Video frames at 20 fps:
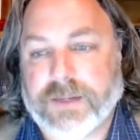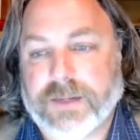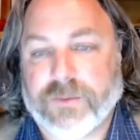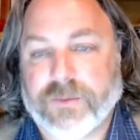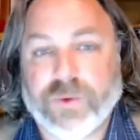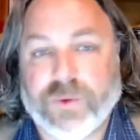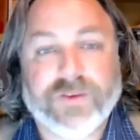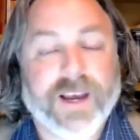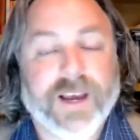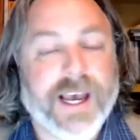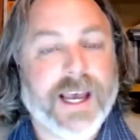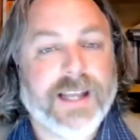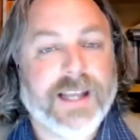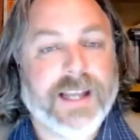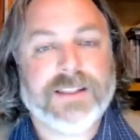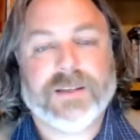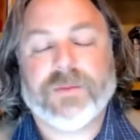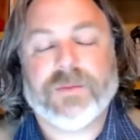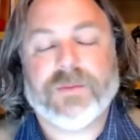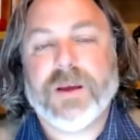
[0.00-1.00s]
We've had
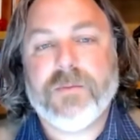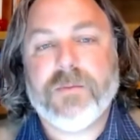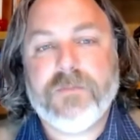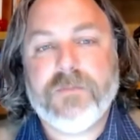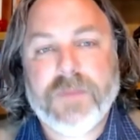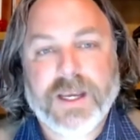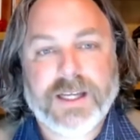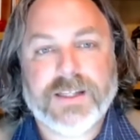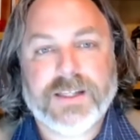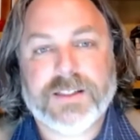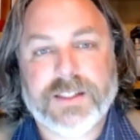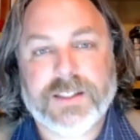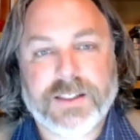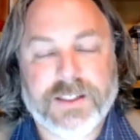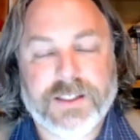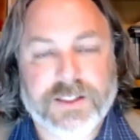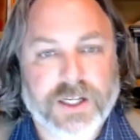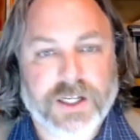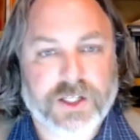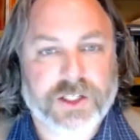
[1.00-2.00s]
some amazing
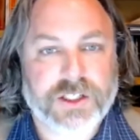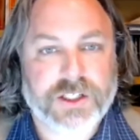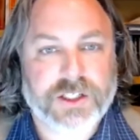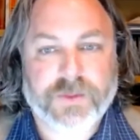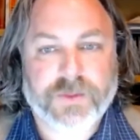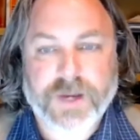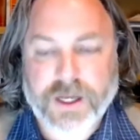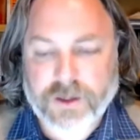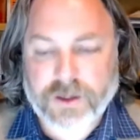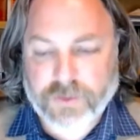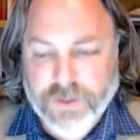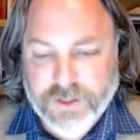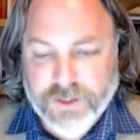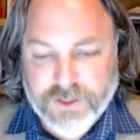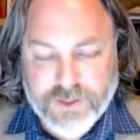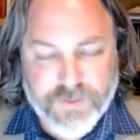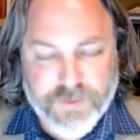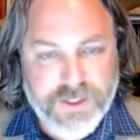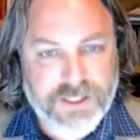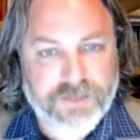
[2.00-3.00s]
discussions about
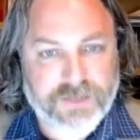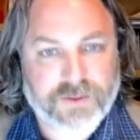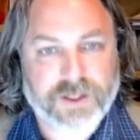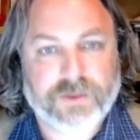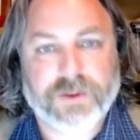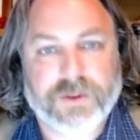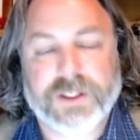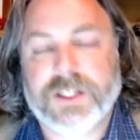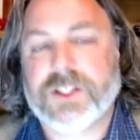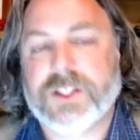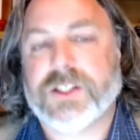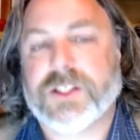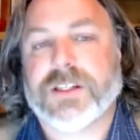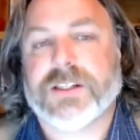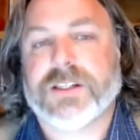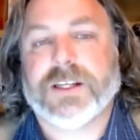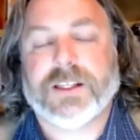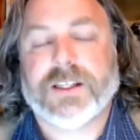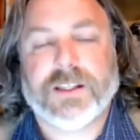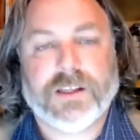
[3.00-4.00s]
specific
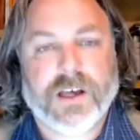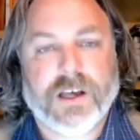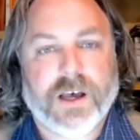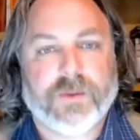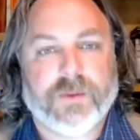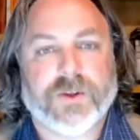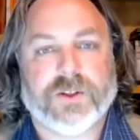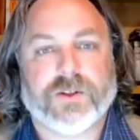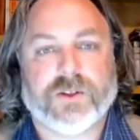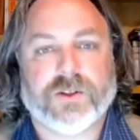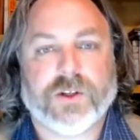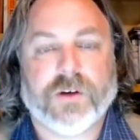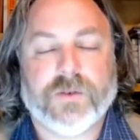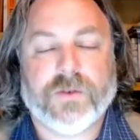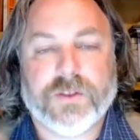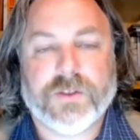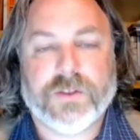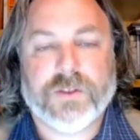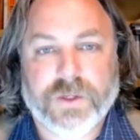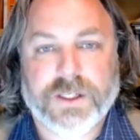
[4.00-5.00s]
religions like the Amish or
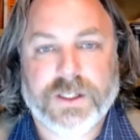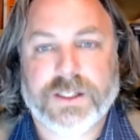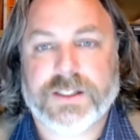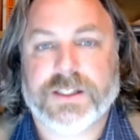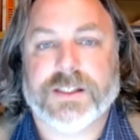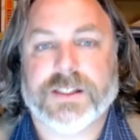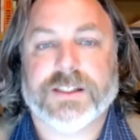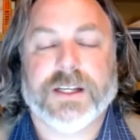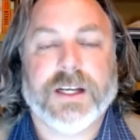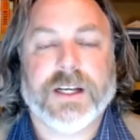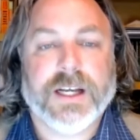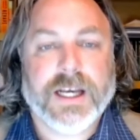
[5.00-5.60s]
Jehovah's Witnesses.